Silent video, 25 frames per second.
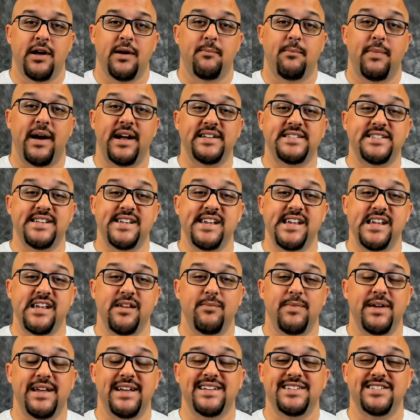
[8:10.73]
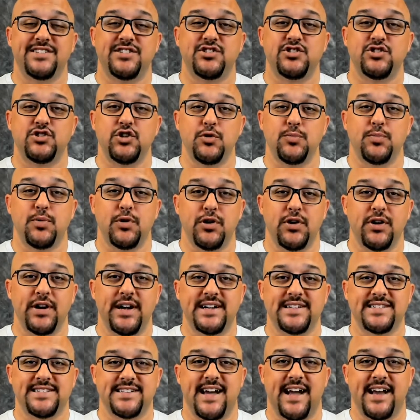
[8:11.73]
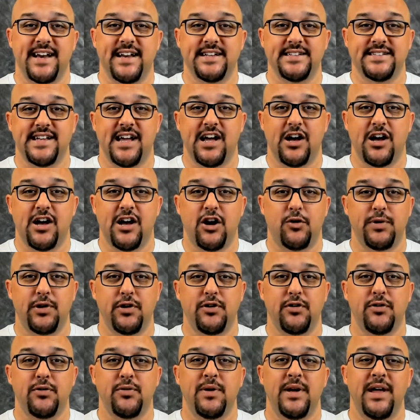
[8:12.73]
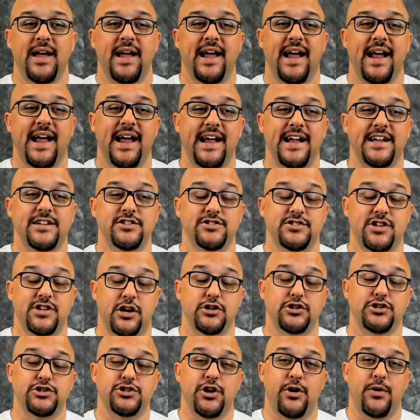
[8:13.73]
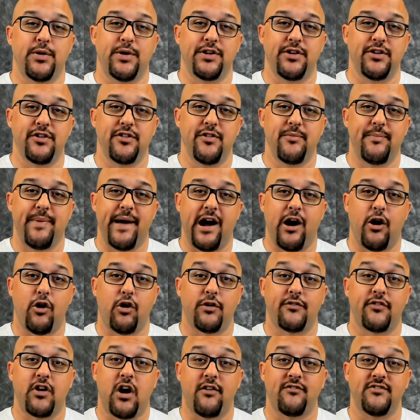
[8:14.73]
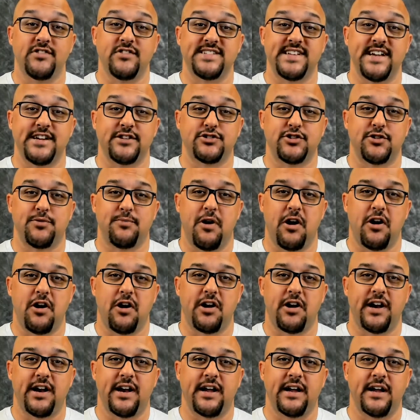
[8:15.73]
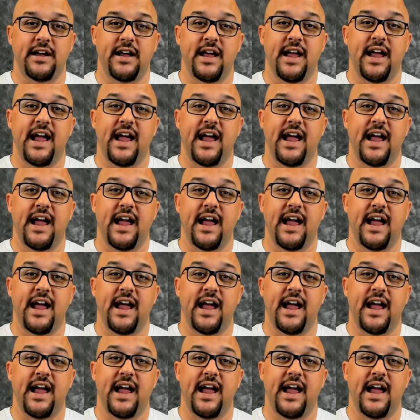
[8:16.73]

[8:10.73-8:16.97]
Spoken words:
My team is super excited to help you and start showing you the power of conversational marketing